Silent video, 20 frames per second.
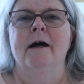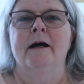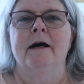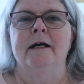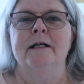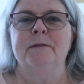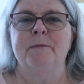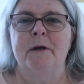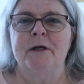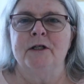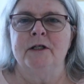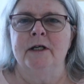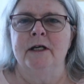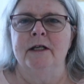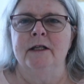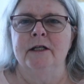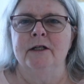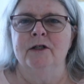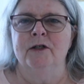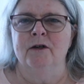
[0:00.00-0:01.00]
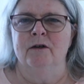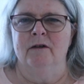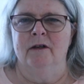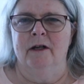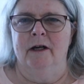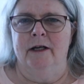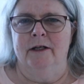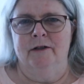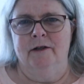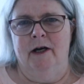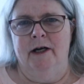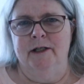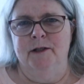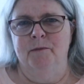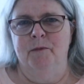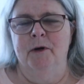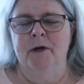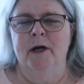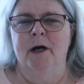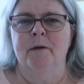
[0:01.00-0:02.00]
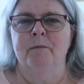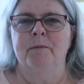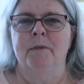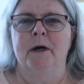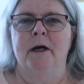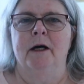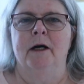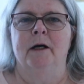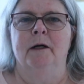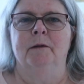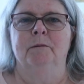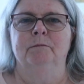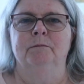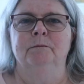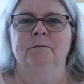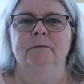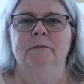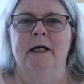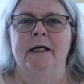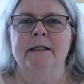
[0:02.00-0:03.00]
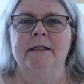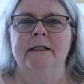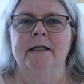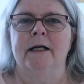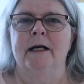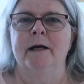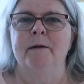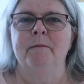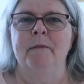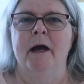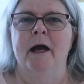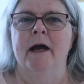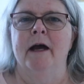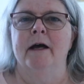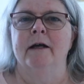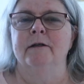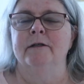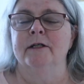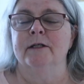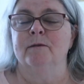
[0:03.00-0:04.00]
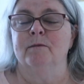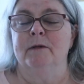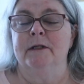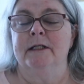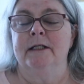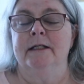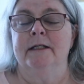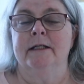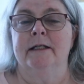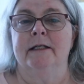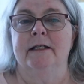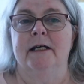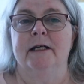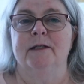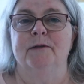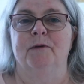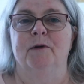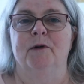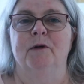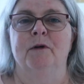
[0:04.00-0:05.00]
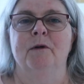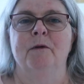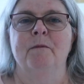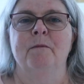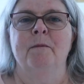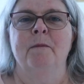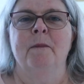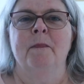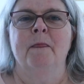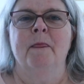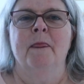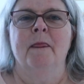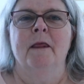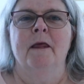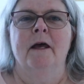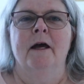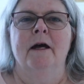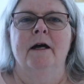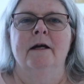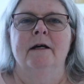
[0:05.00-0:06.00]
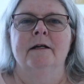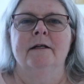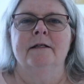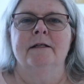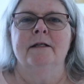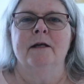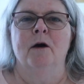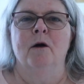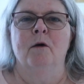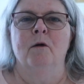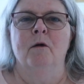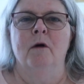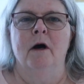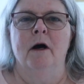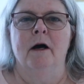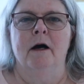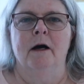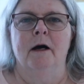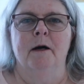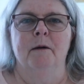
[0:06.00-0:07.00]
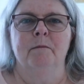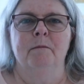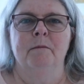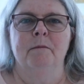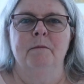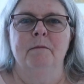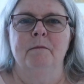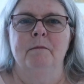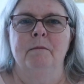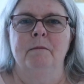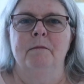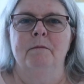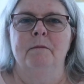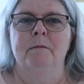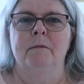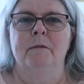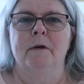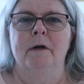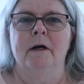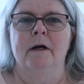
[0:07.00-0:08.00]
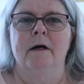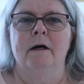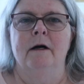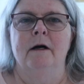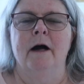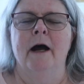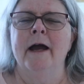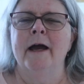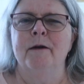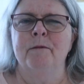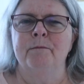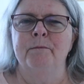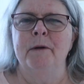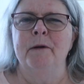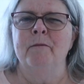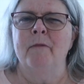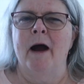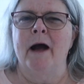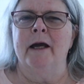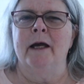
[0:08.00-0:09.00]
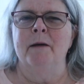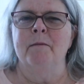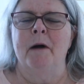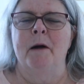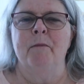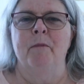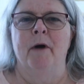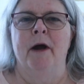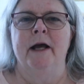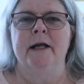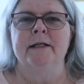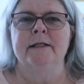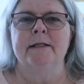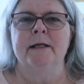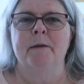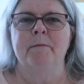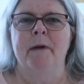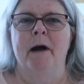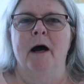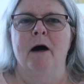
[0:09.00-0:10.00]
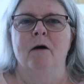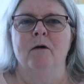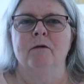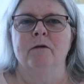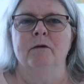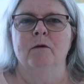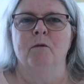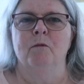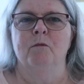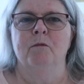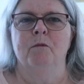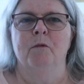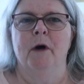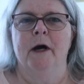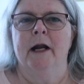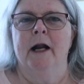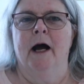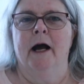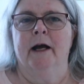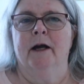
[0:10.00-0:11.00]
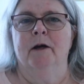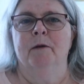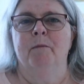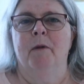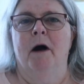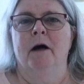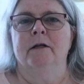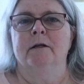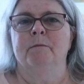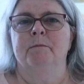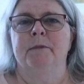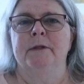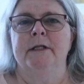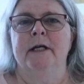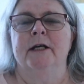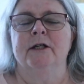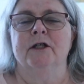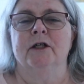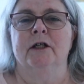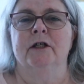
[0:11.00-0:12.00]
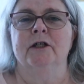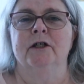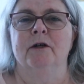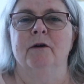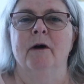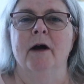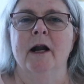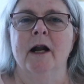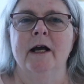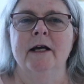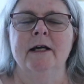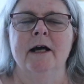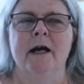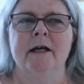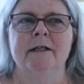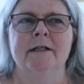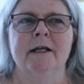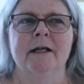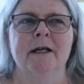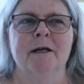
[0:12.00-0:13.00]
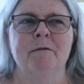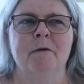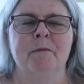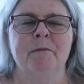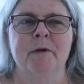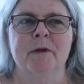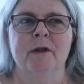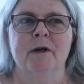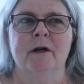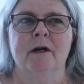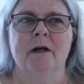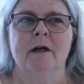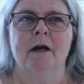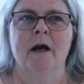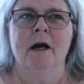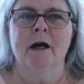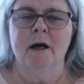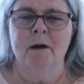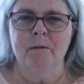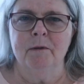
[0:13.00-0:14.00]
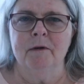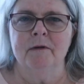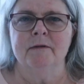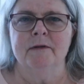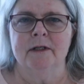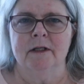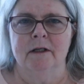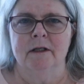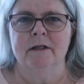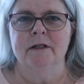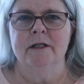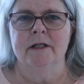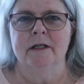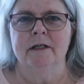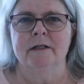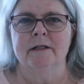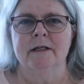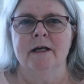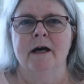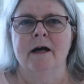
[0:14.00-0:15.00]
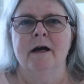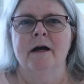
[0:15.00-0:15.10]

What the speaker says: especially the two that I tried to put up last time and just wasn't successful. So I had been racking my brains about what I could potentially do, and I did come up with a couple of solutions,